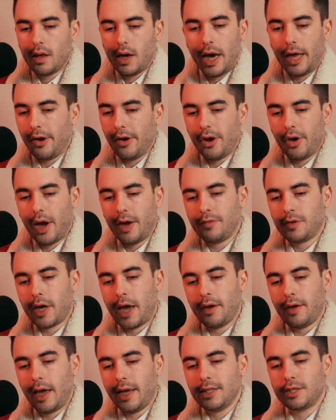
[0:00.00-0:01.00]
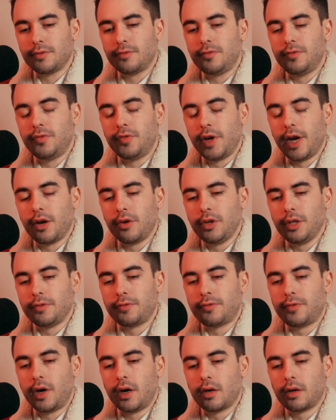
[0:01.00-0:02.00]
I don't know. It's very
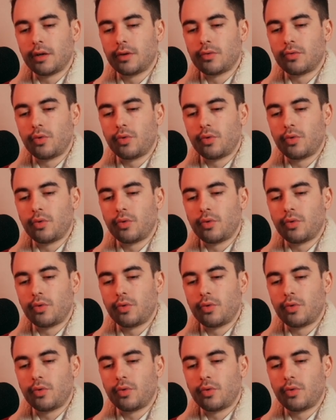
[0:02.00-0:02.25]
fucking